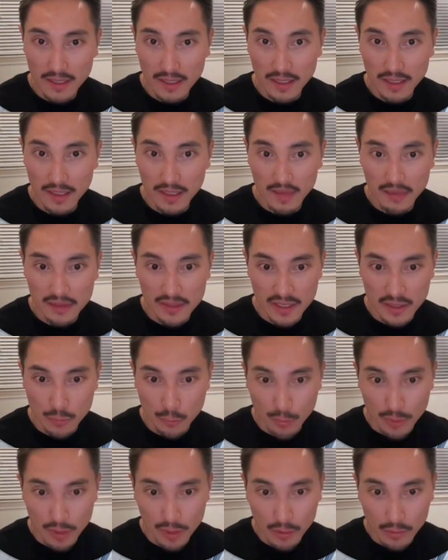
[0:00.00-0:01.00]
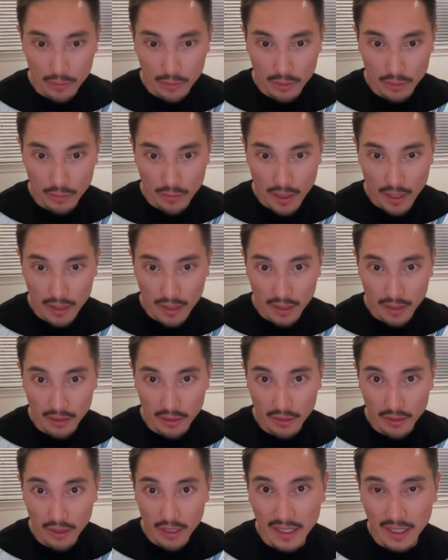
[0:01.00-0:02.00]
and then there's this railroad right
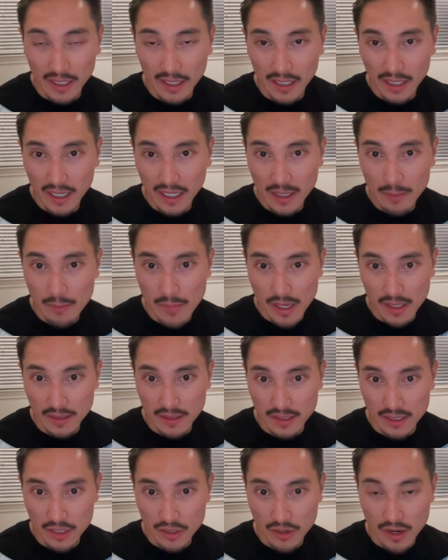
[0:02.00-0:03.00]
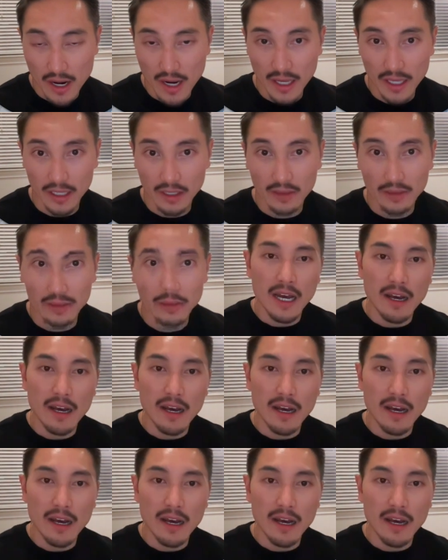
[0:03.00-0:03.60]
here, and it kind of makes this triangle.